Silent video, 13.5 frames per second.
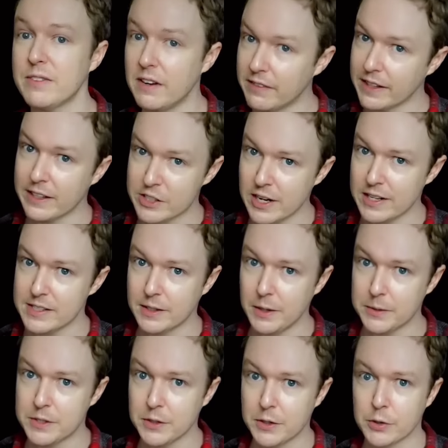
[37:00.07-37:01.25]
if you ever get a chance to go
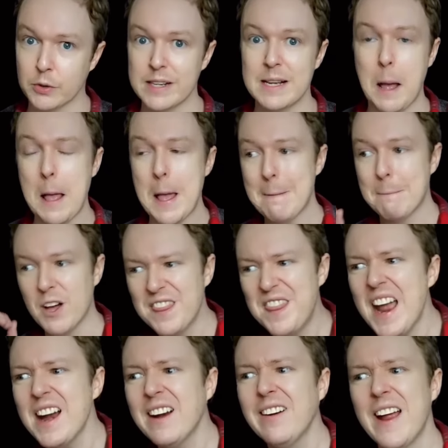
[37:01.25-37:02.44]
to Korea. But
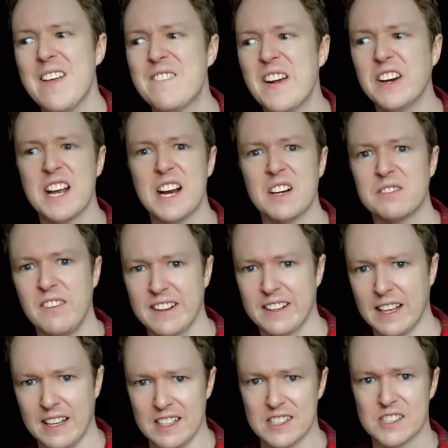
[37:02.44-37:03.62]
there, a very terrifying
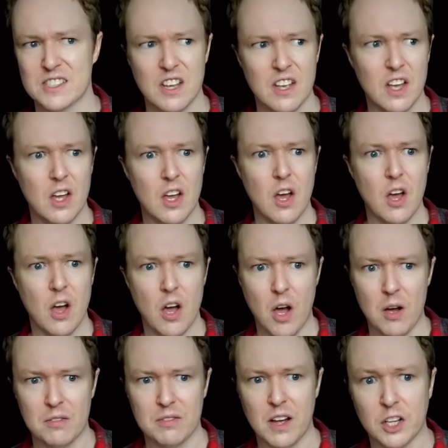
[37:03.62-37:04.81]
case
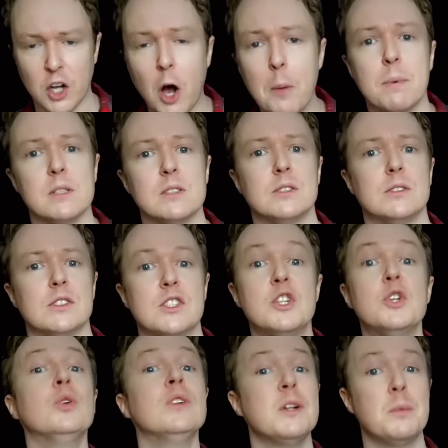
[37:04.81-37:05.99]
of a couple,
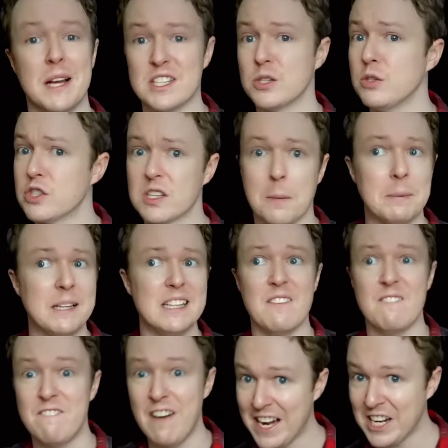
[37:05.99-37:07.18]
newlyweds who just completely
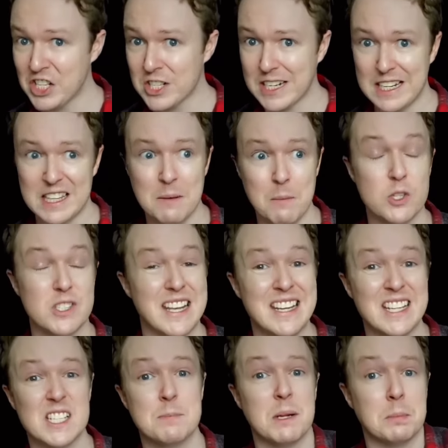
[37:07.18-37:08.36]
vanished in the most
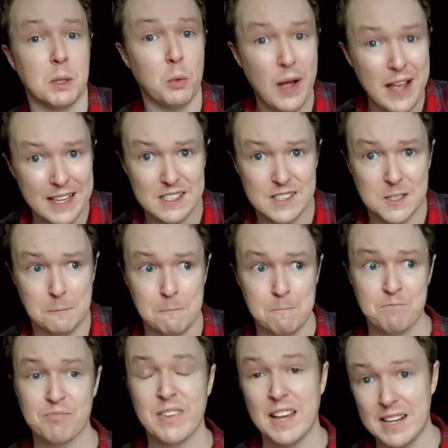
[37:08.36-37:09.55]
inexplicable ways.
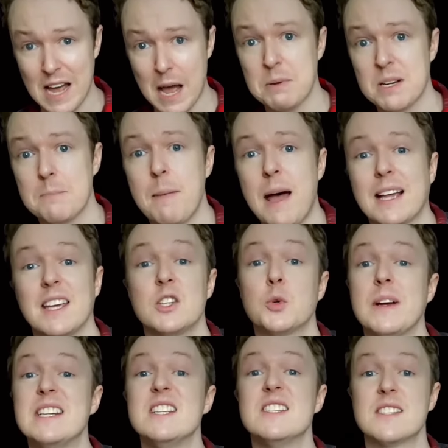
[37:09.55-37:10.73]
It happened back in
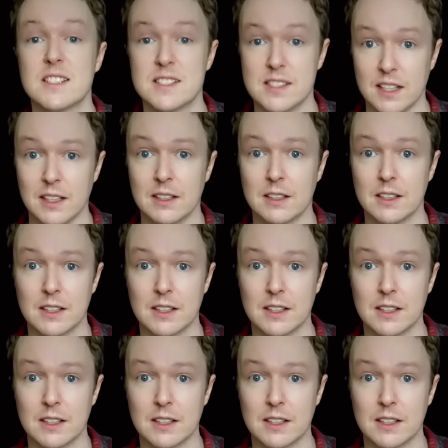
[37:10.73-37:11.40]
2016.